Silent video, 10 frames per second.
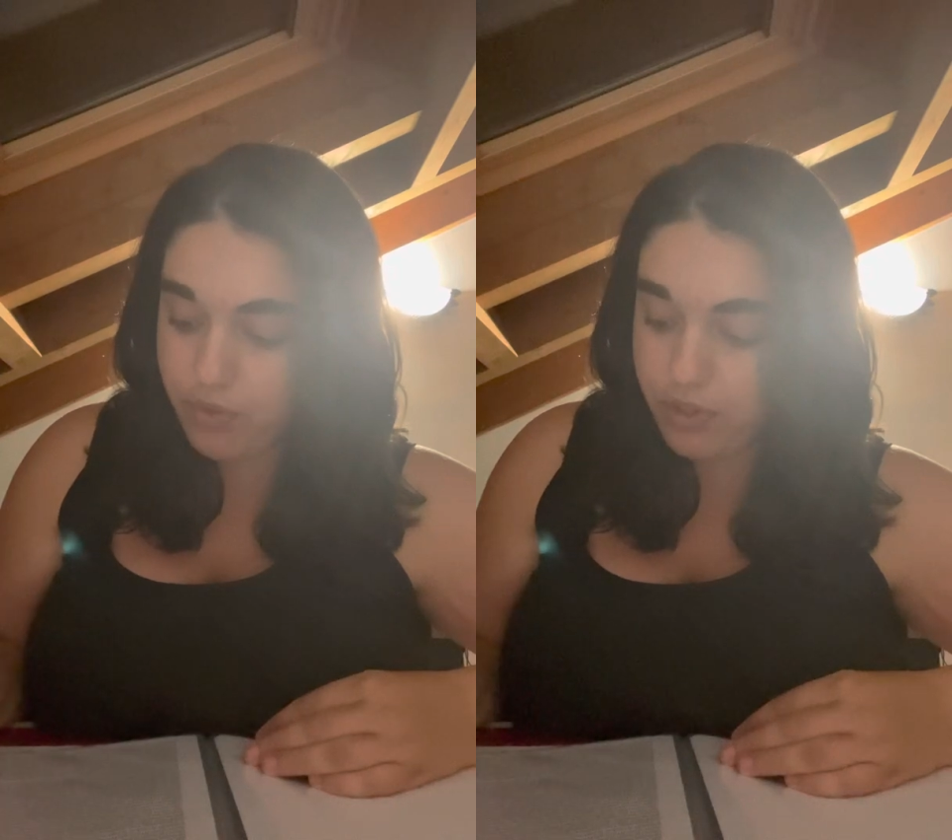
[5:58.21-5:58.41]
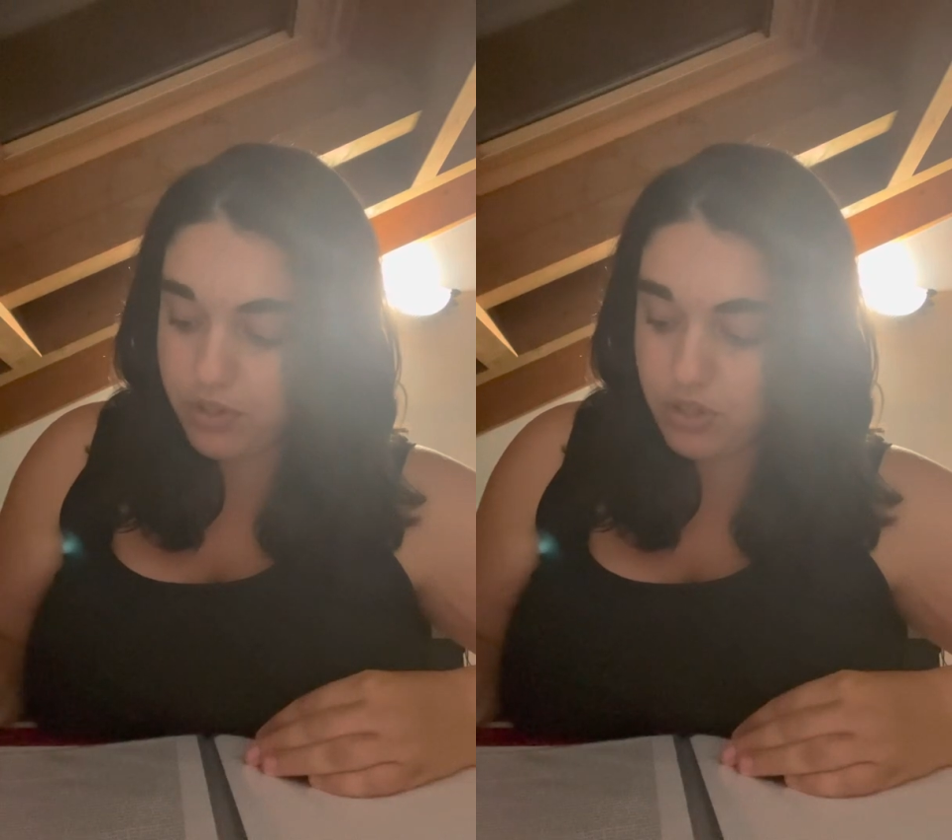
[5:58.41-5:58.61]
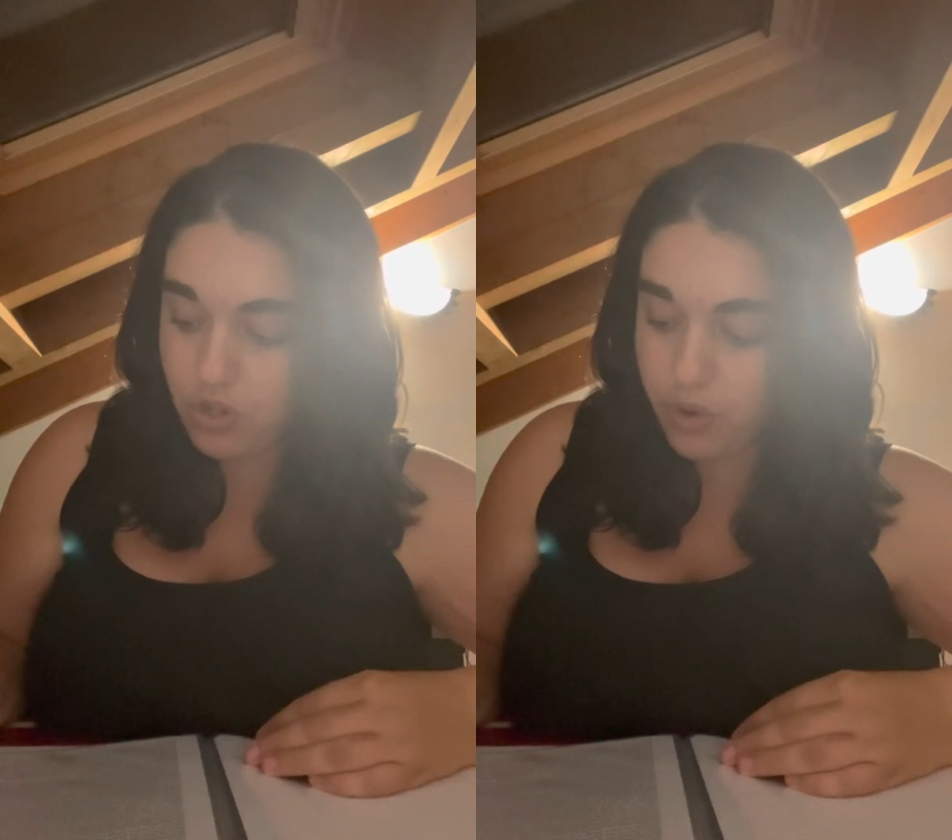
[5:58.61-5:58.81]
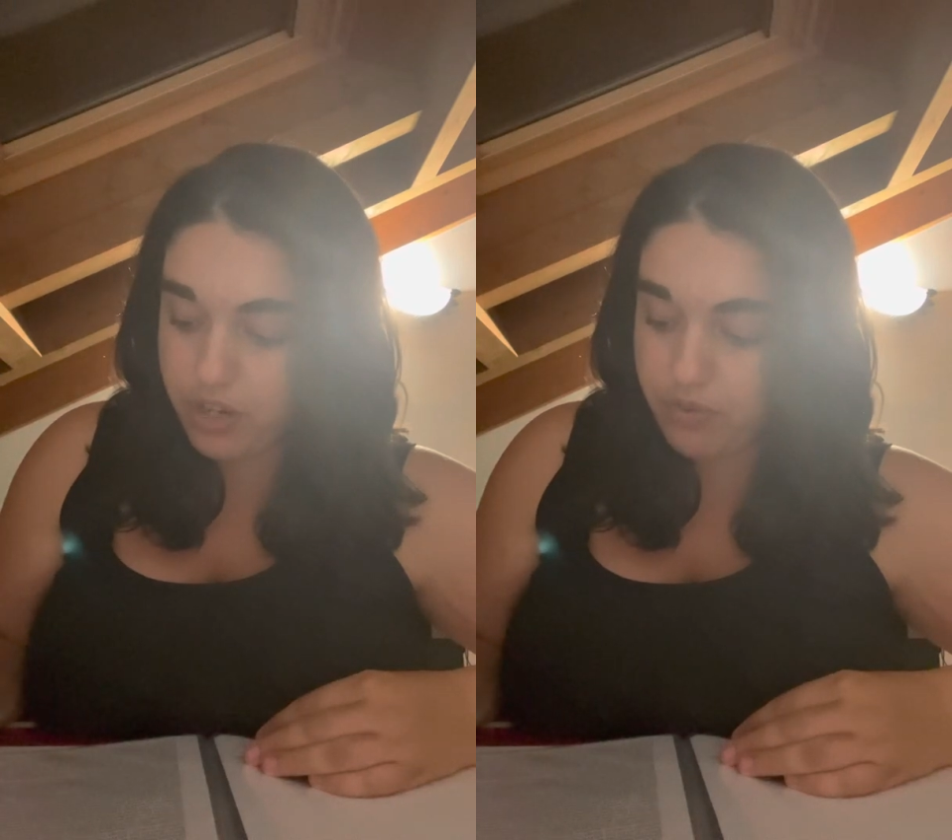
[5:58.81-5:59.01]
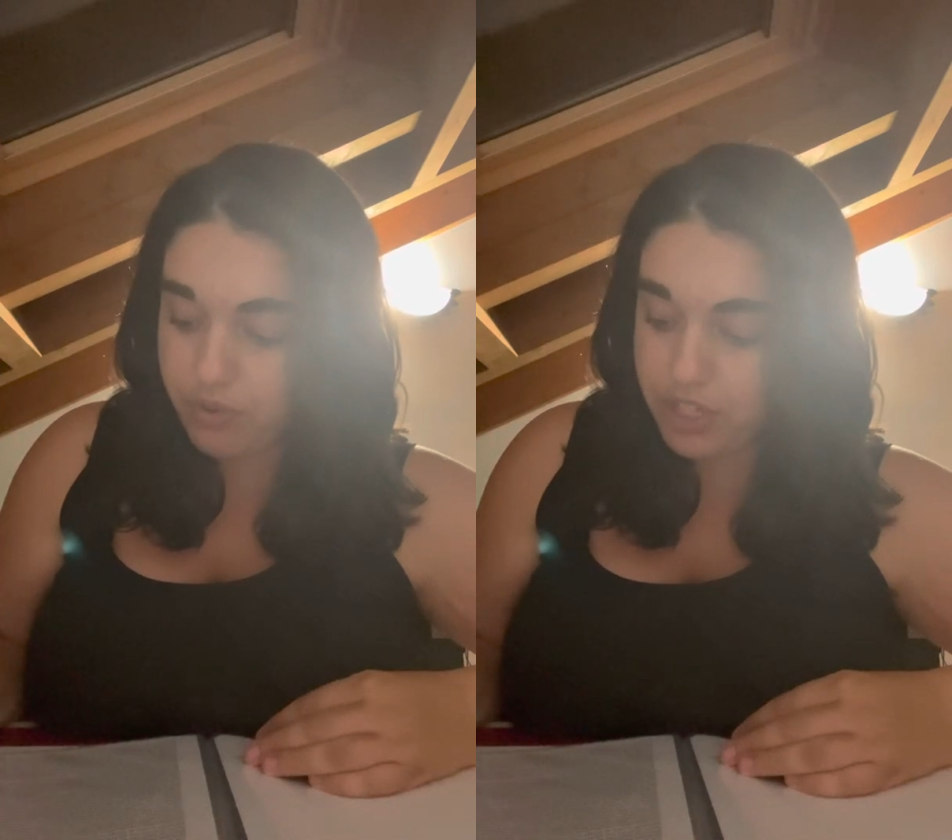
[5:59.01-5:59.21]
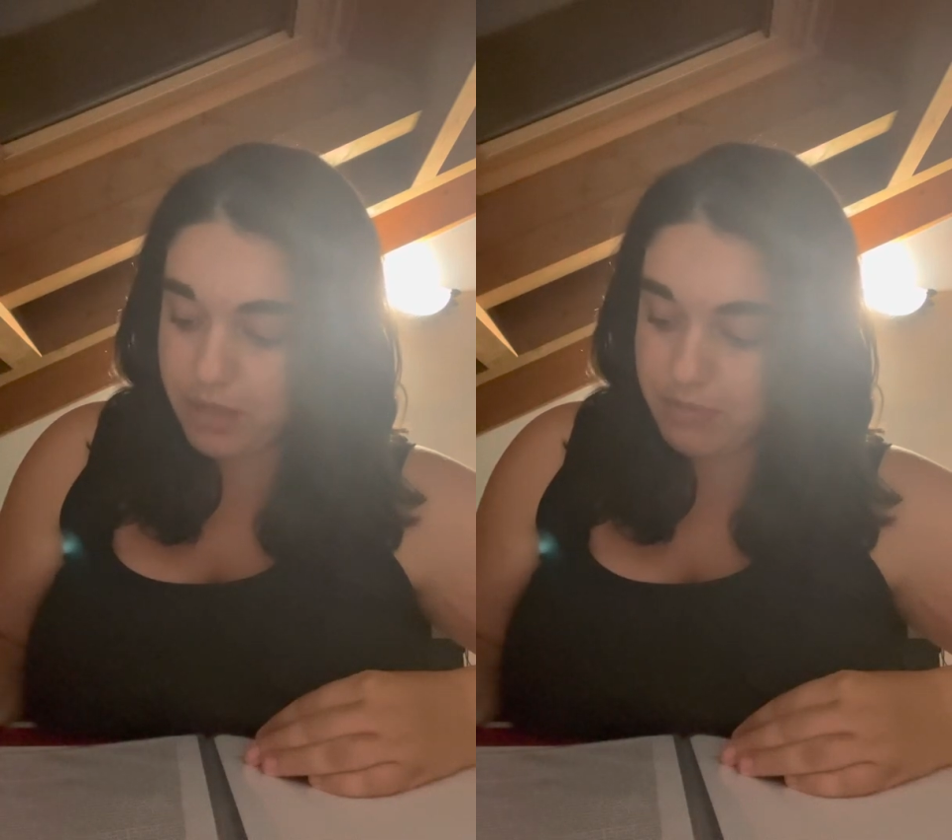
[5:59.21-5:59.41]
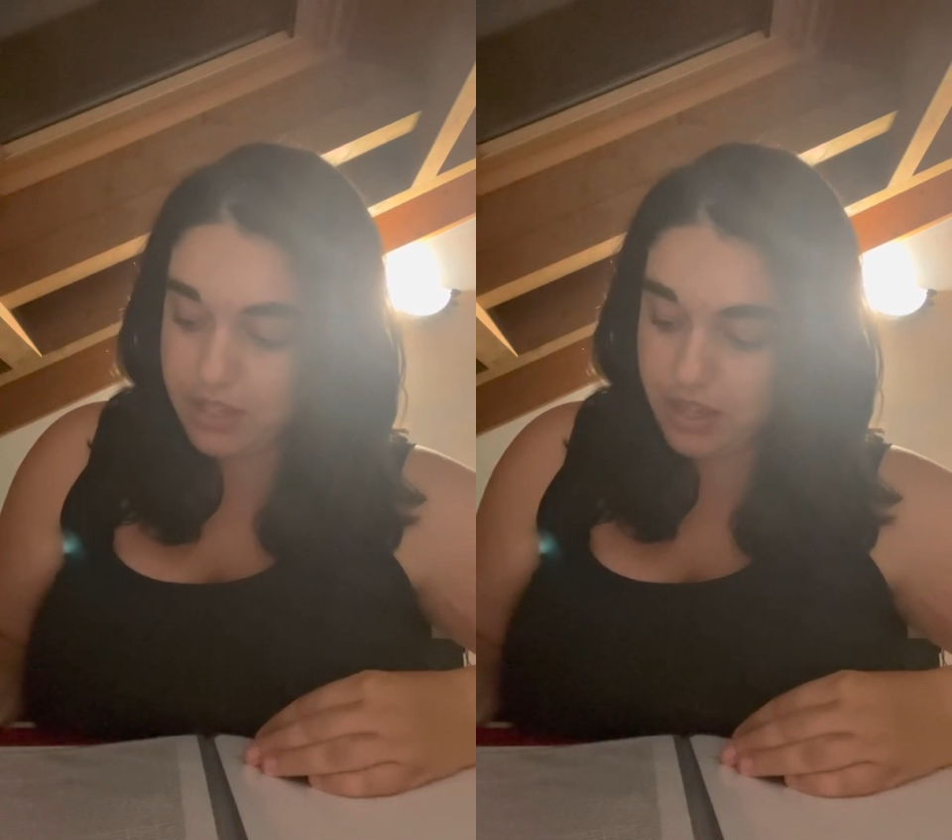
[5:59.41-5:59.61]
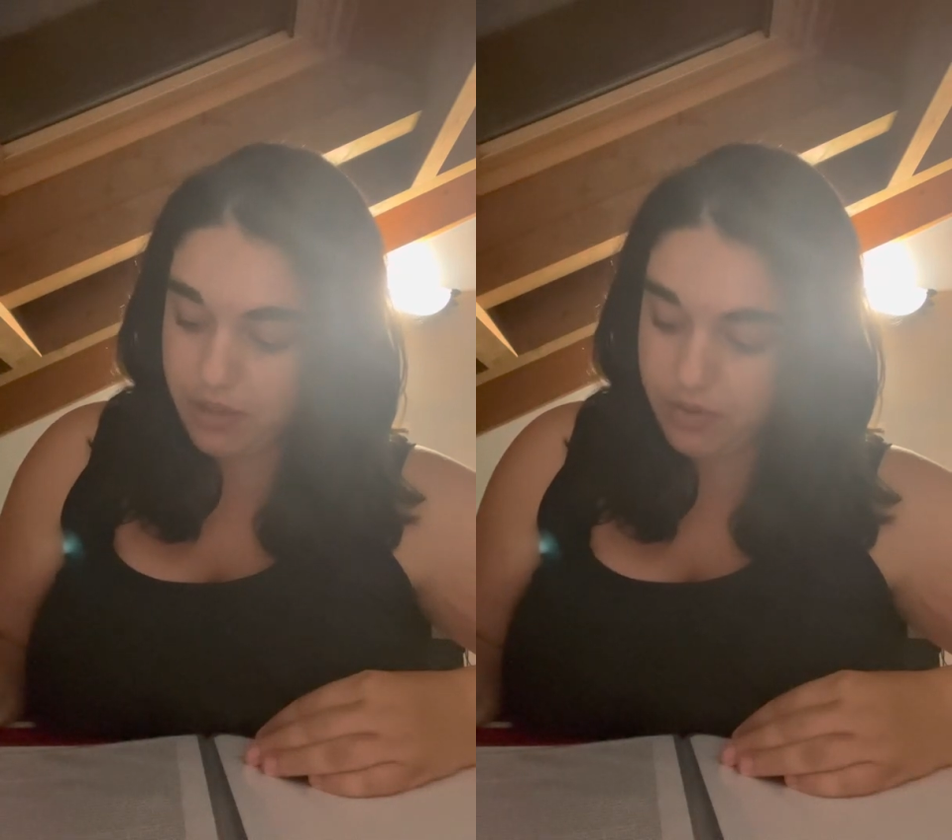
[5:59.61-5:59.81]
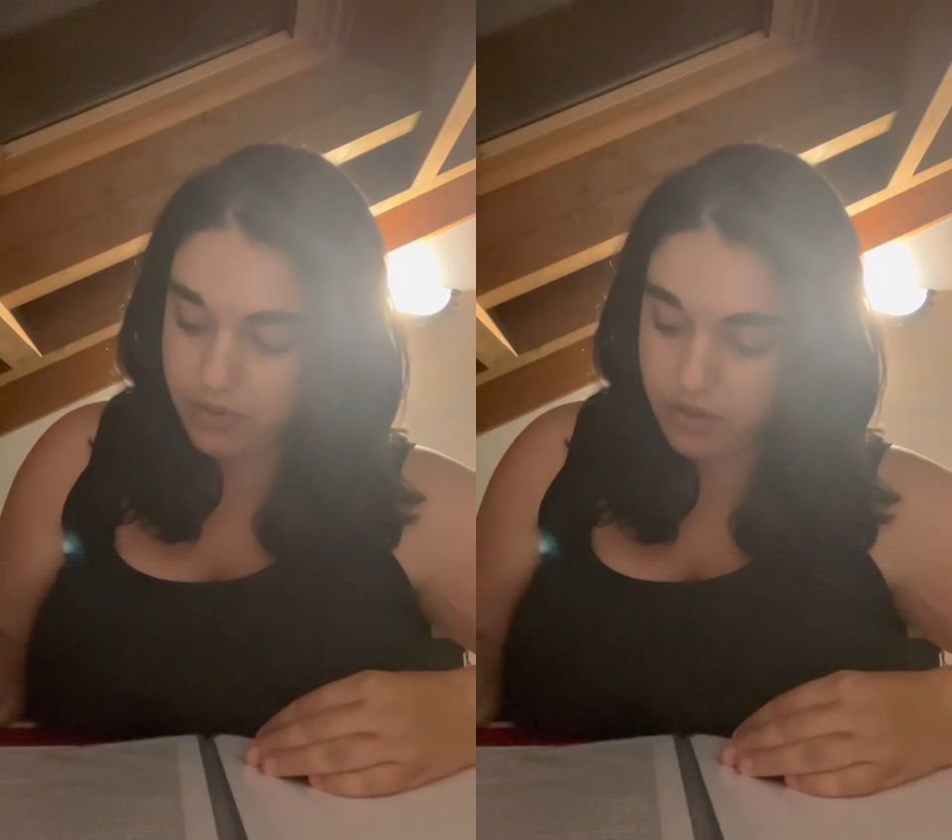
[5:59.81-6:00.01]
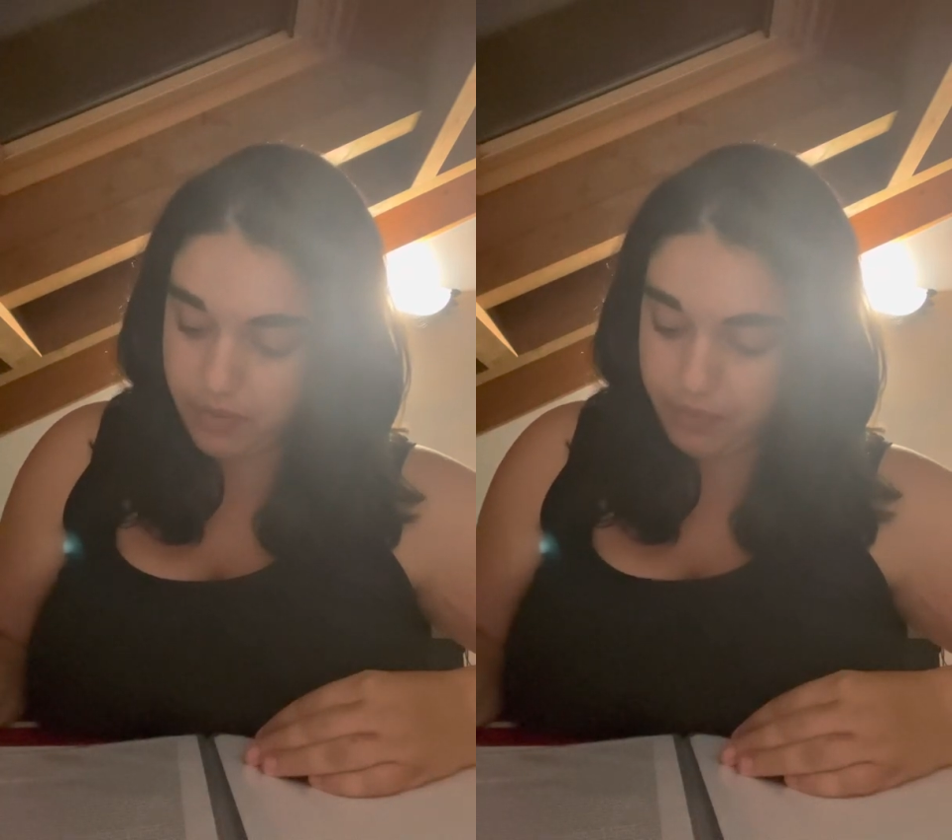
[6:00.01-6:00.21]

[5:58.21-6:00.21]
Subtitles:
feel sorry for themselves.